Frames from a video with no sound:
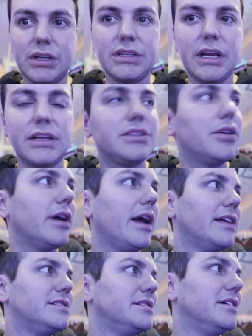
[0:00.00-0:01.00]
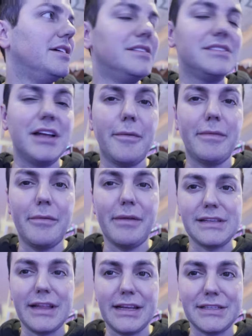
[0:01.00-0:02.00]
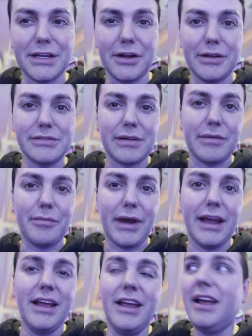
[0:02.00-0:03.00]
Good. Sorry, I had to stop there because I think security was coming by.